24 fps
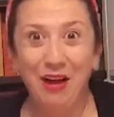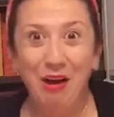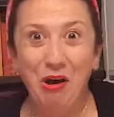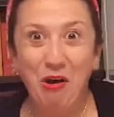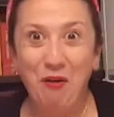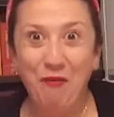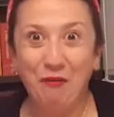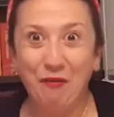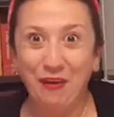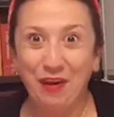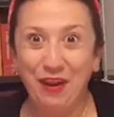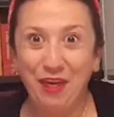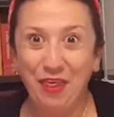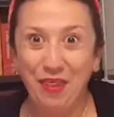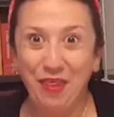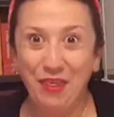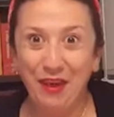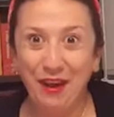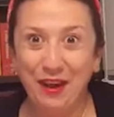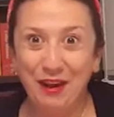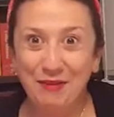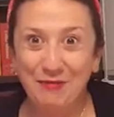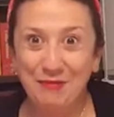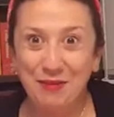often a
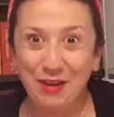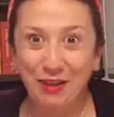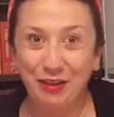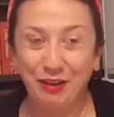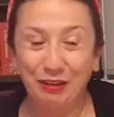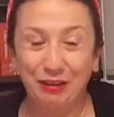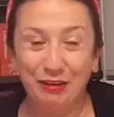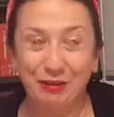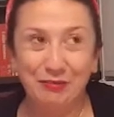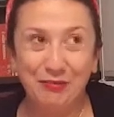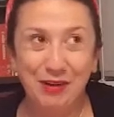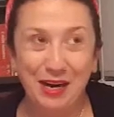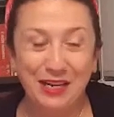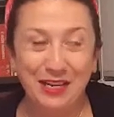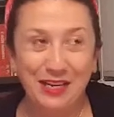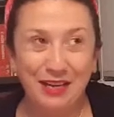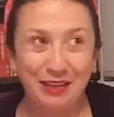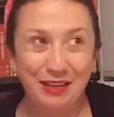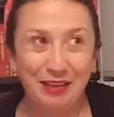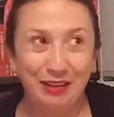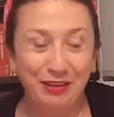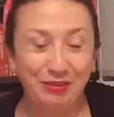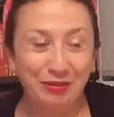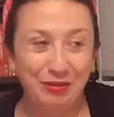thing with
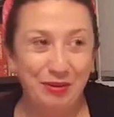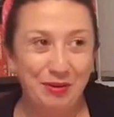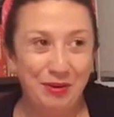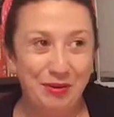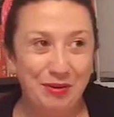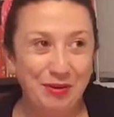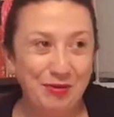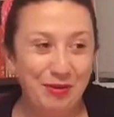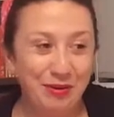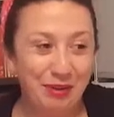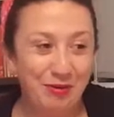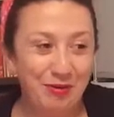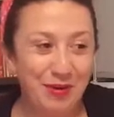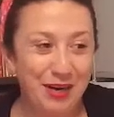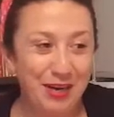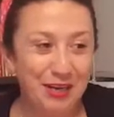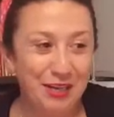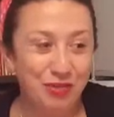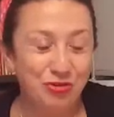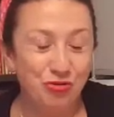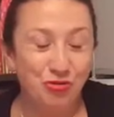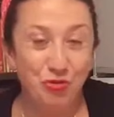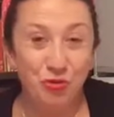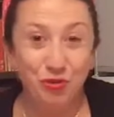threading
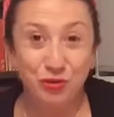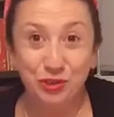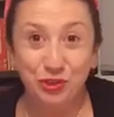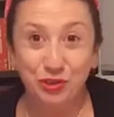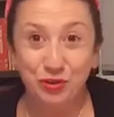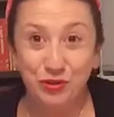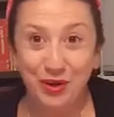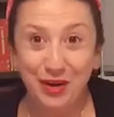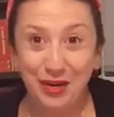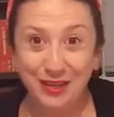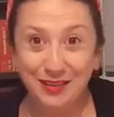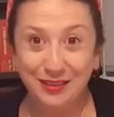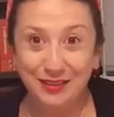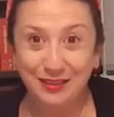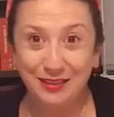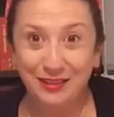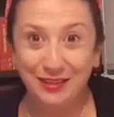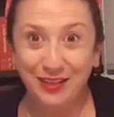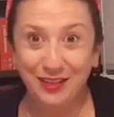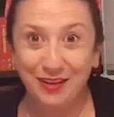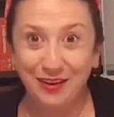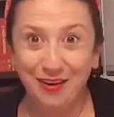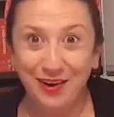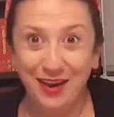
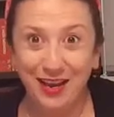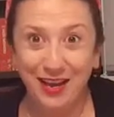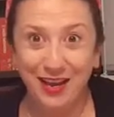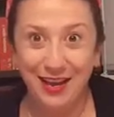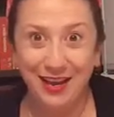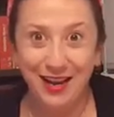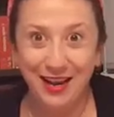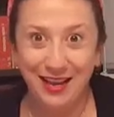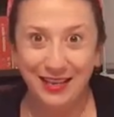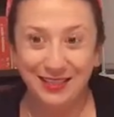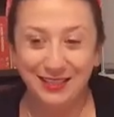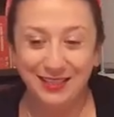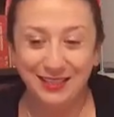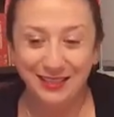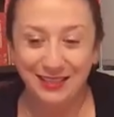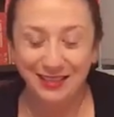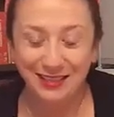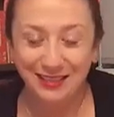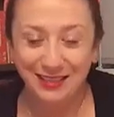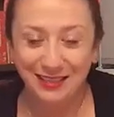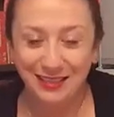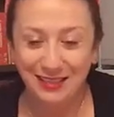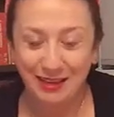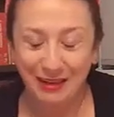drawstrings, threading
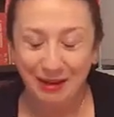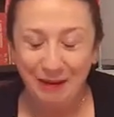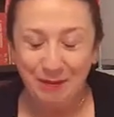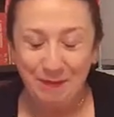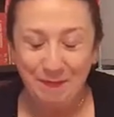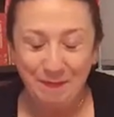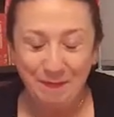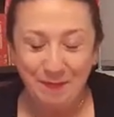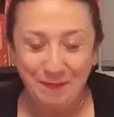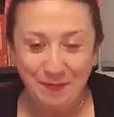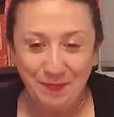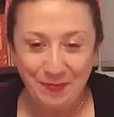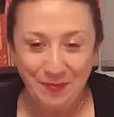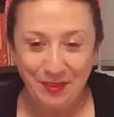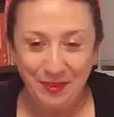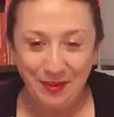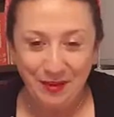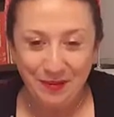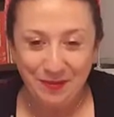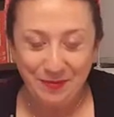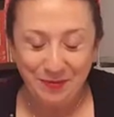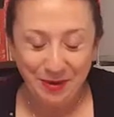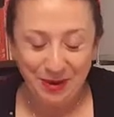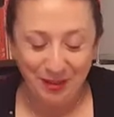elastics.
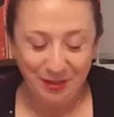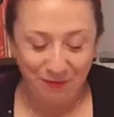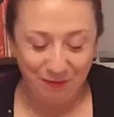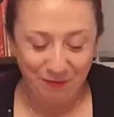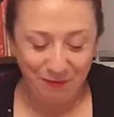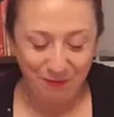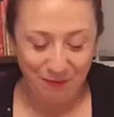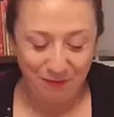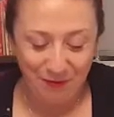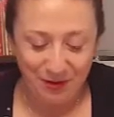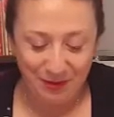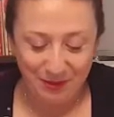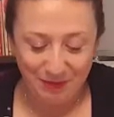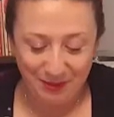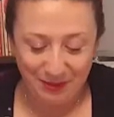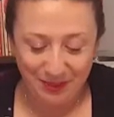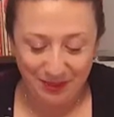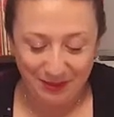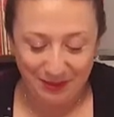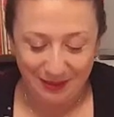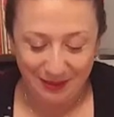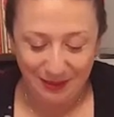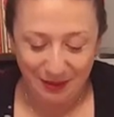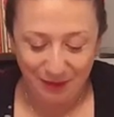One of them flips
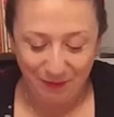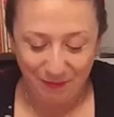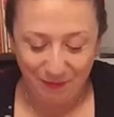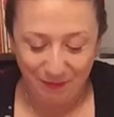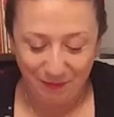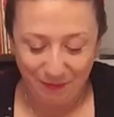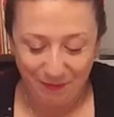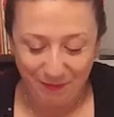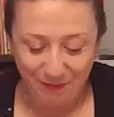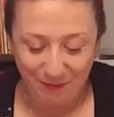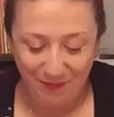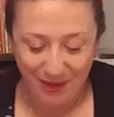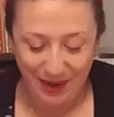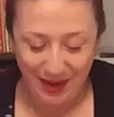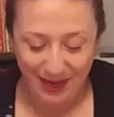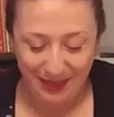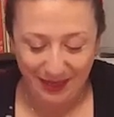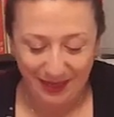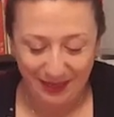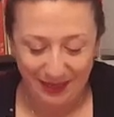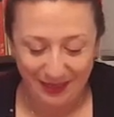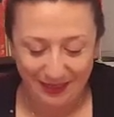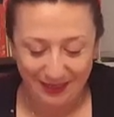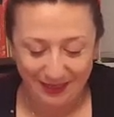itself
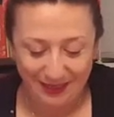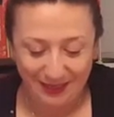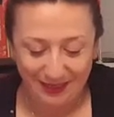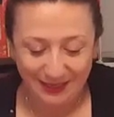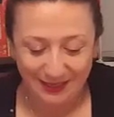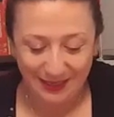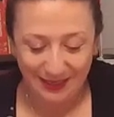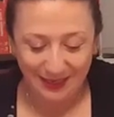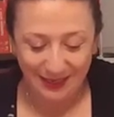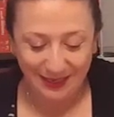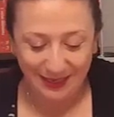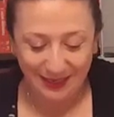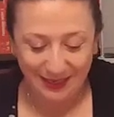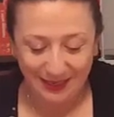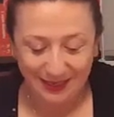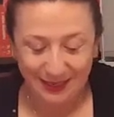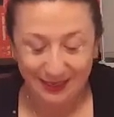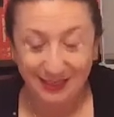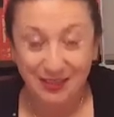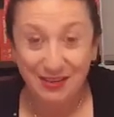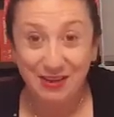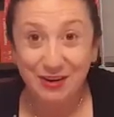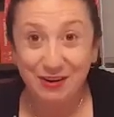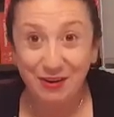back inside
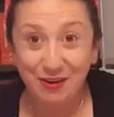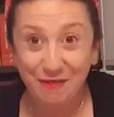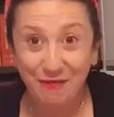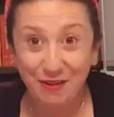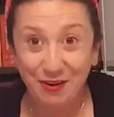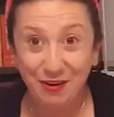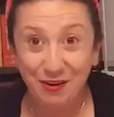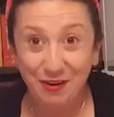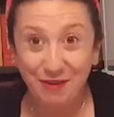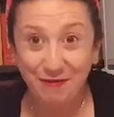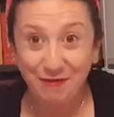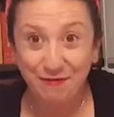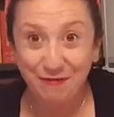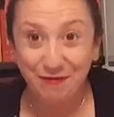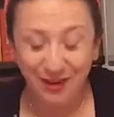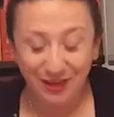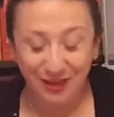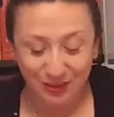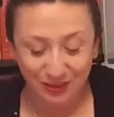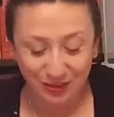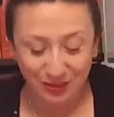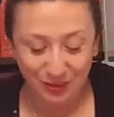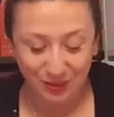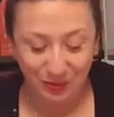is not very
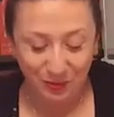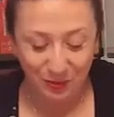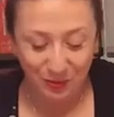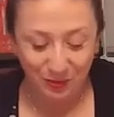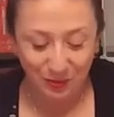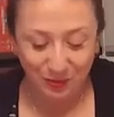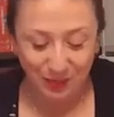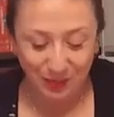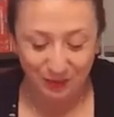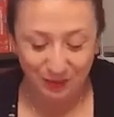fun at all,